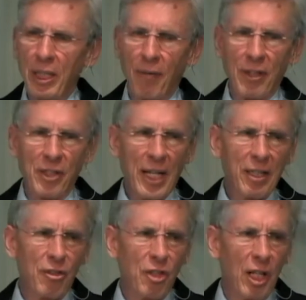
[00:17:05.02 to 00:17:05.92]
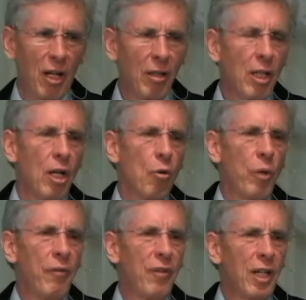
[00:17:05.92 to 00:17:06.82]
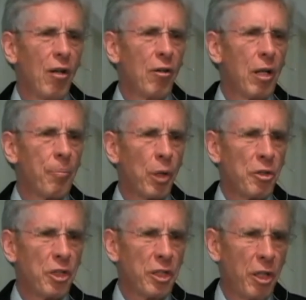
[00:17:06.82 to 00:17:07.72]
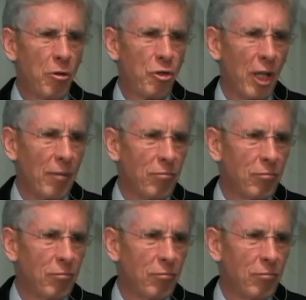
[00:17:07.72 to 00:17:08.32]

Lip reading: of the second seal, revealed persecution.